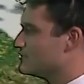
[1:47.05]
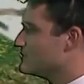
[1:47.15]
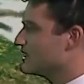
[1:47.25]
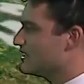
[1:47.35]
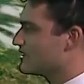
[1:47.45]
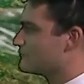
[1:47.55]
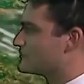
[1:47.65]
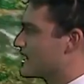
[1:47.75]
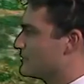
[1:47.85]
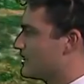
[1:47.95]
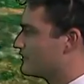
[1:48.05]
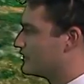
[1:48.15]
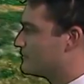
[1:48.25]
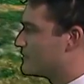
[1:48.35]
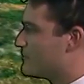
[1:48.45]
Zooming in, I'll time it out a
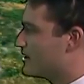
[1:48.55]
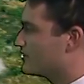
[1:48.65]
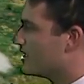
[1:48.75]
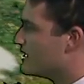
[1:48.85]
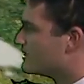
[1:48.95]
little bit better.